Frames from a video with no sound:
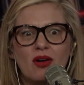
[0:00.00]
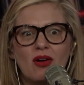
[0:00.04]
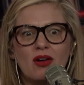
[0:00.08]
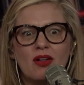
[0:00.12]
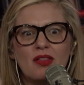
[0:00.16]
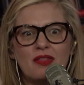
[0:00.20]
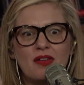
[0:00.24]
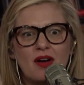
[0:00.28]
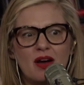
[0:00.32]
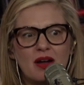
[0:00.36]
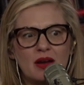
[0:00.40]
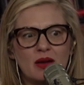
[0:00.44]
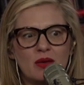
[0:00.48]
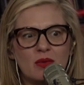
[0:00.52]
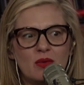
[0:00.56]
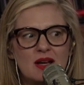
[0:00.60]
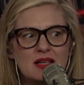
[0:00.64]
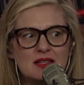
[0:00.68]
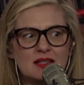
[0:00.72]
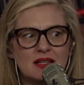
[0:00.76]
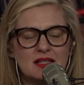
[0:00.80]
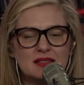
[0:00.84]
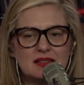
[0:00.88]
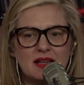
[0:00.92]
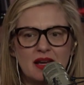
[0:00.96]
all thought it
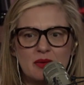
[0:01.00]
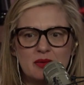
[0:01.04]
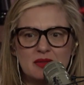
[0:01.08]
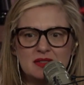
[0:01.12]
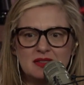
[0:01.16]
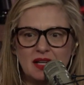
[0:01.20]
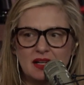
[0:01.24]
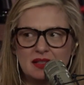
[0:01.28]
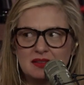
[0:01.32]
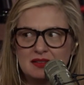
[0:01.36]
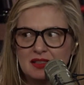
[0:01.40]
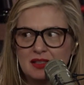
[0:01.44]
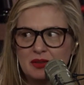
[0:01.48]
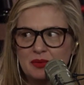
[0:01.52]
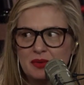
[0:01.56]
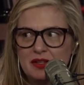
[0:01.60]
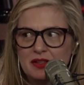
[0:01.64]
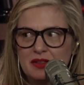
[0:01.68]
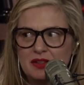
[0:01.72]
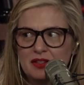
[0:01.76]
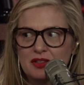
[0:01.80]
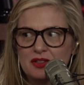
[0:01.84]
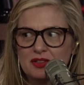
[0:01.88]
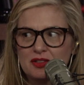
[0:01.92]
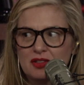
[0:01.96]
was, because I was texting
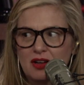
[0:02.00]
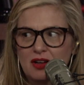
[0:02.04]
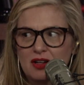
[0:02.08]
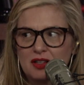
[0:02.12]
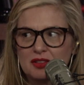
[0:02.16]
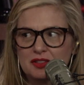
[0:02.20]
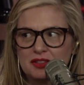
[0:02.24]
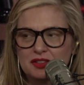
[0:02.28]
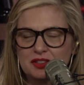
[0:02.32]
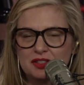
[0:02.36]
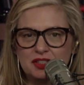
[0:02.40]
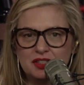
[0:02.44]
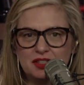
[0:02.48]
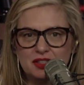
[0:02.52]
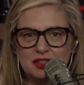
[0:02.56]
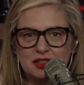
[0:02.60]
with your doctor too,